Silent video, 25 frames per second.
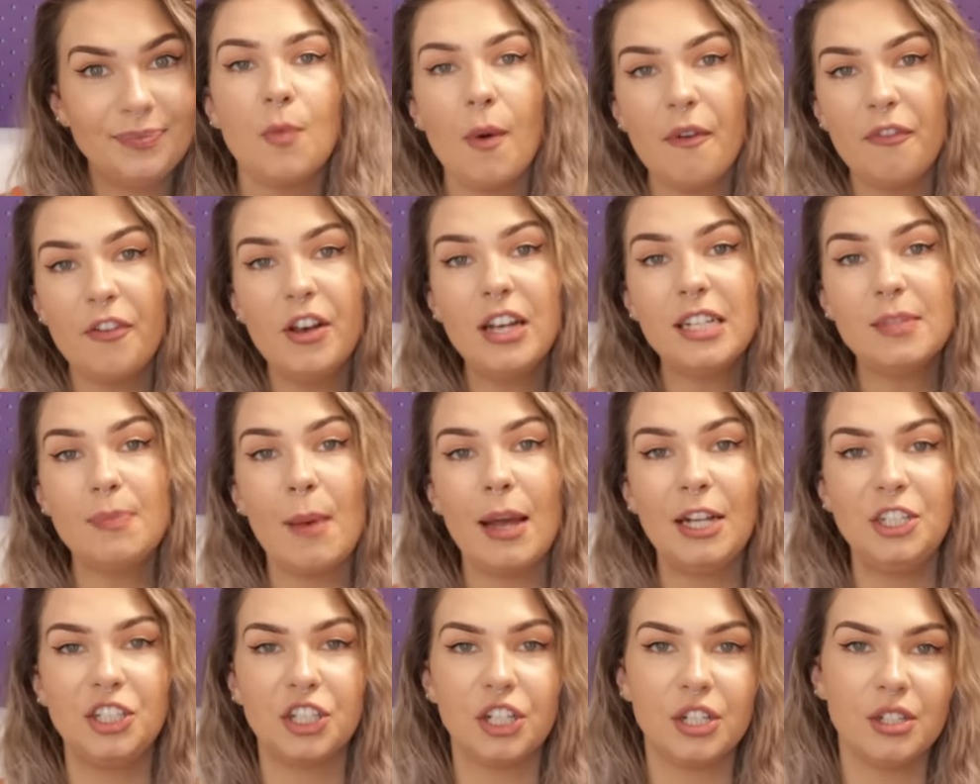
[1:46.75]
My first
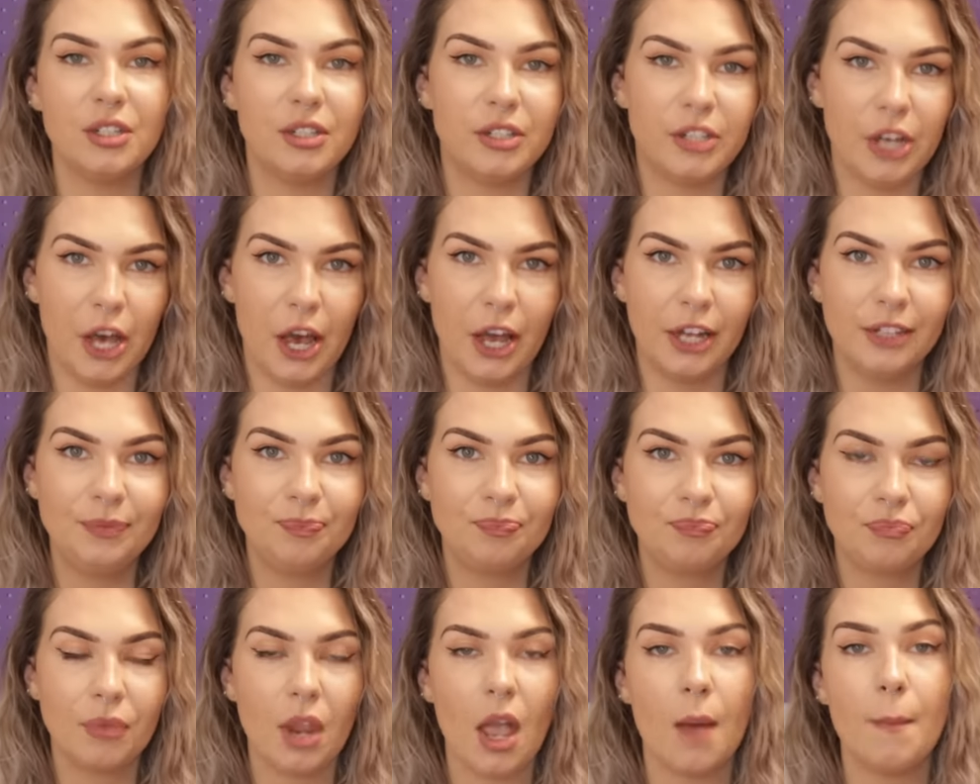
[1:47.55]
major
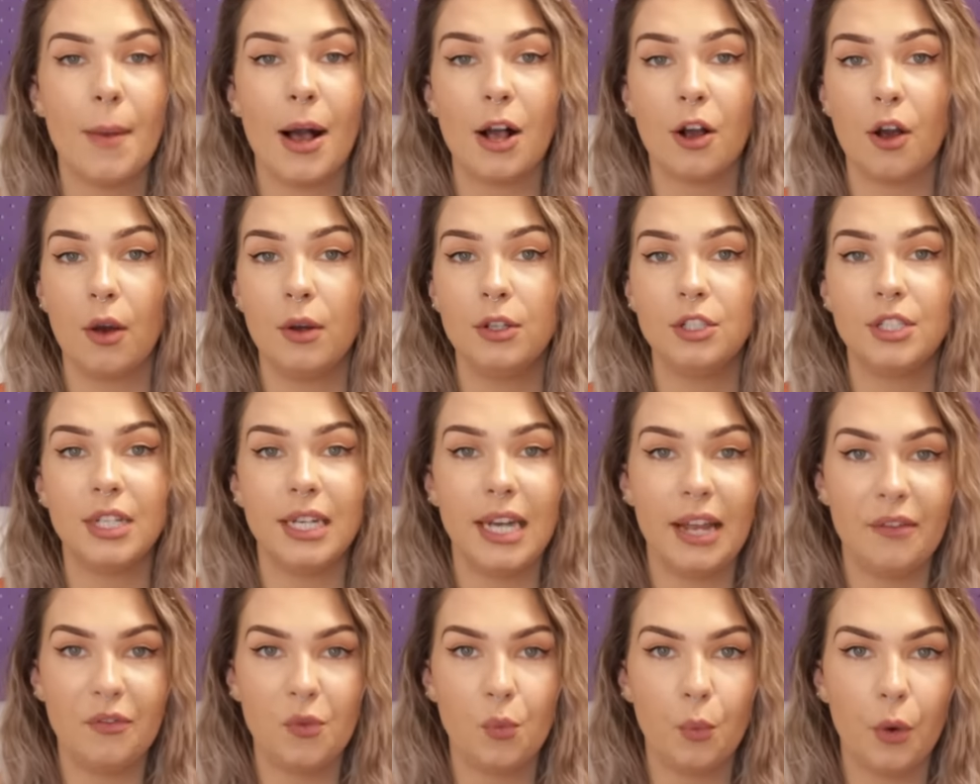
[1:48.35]
concern about going to
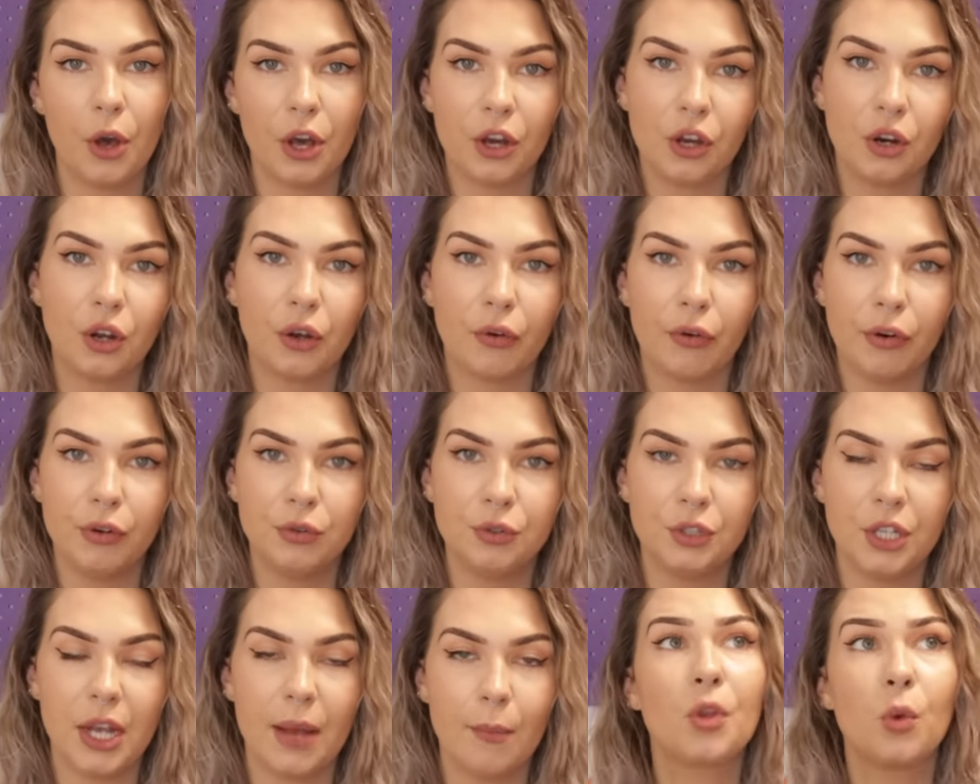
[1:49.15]
live and work on a
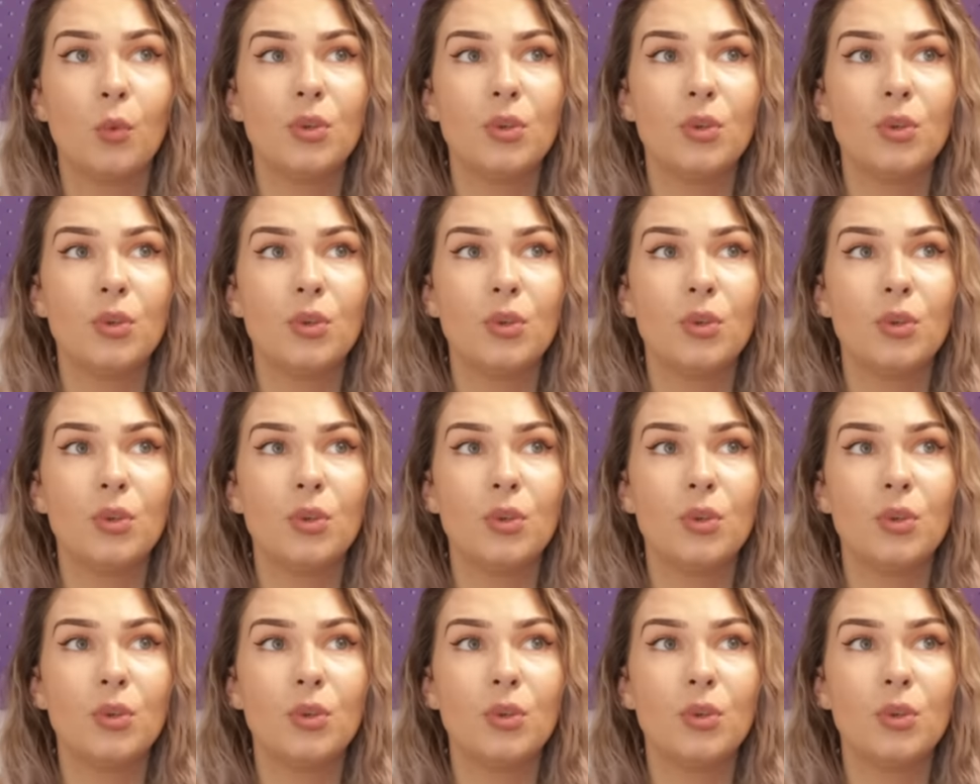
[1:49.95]
cruise ship